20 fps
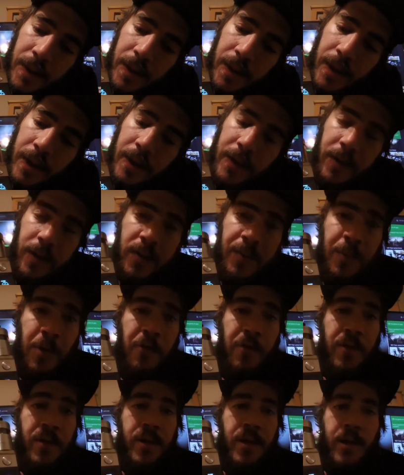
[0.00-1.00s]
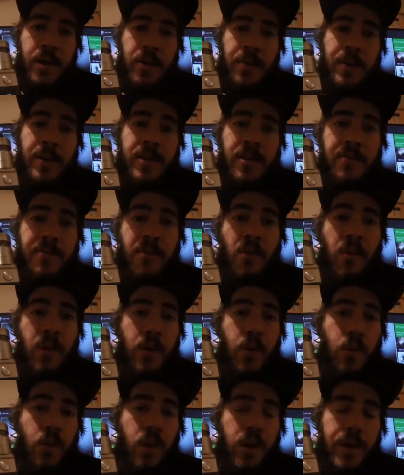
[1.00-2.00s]
And it does move in increments of
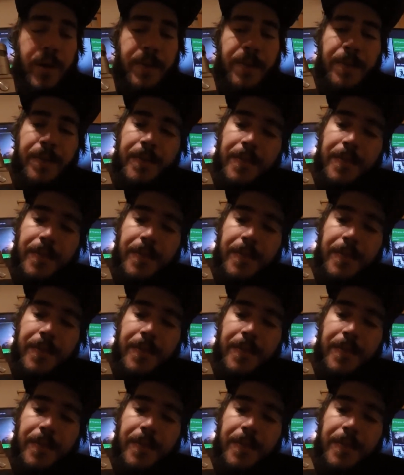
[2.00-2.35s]
0.1.